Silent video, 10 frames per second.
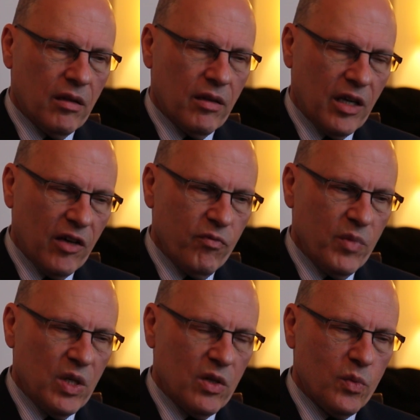the
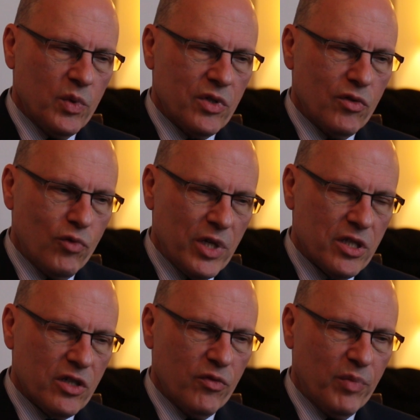government was at
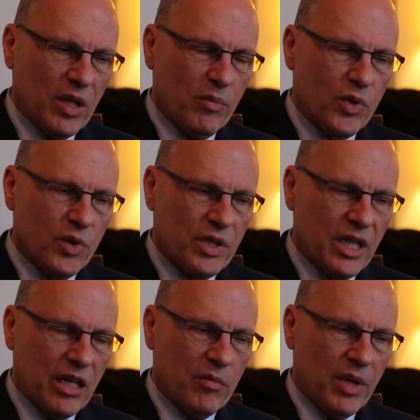risk of being brought
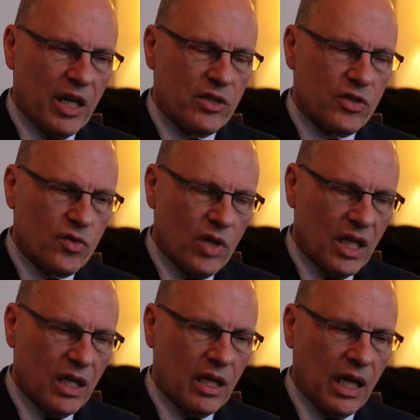down by a
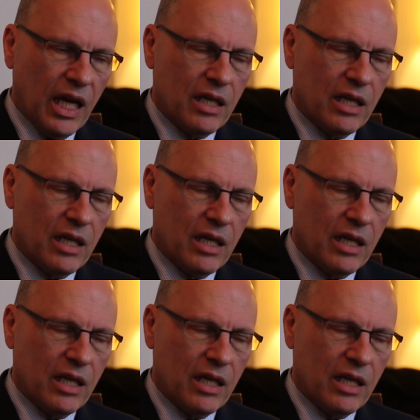strike,